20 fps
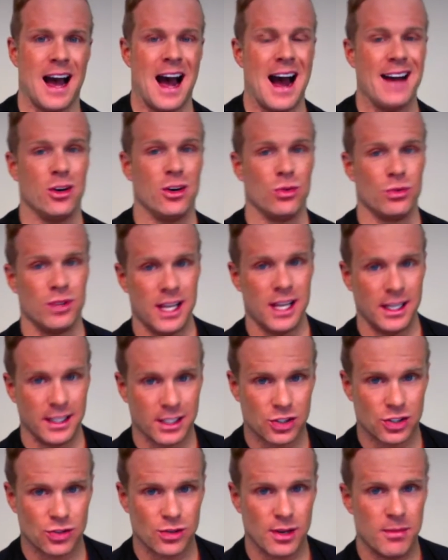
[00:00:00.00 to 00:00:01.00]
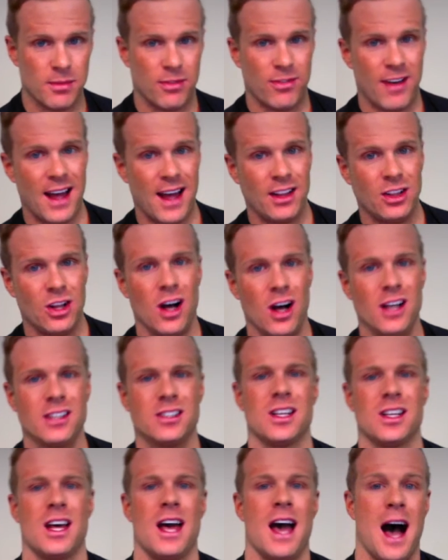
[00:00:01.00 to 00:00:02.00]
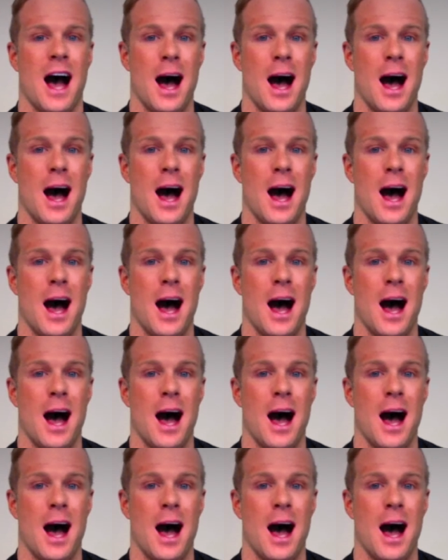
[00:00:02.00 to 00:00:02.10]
I don't need extreme fat loss.